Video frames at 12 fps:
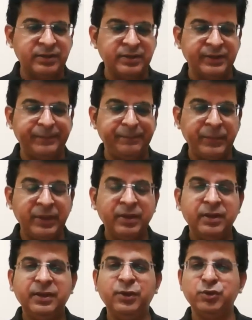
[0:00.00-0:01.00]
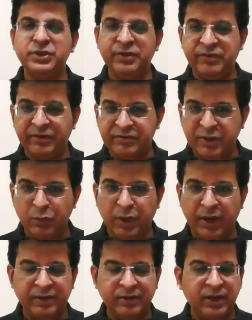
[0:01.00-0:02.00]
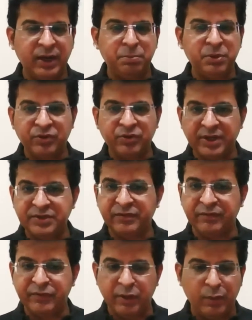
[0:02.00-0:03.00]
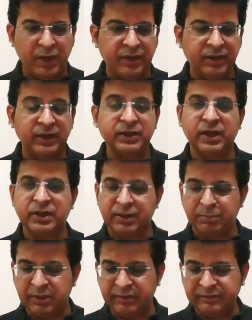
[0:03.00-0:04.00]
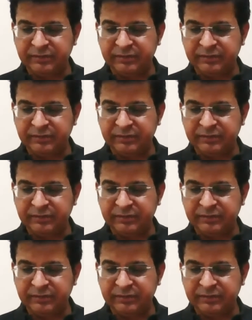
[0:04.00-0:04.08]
Uh, UC51, Upper Crest 51, a cut above.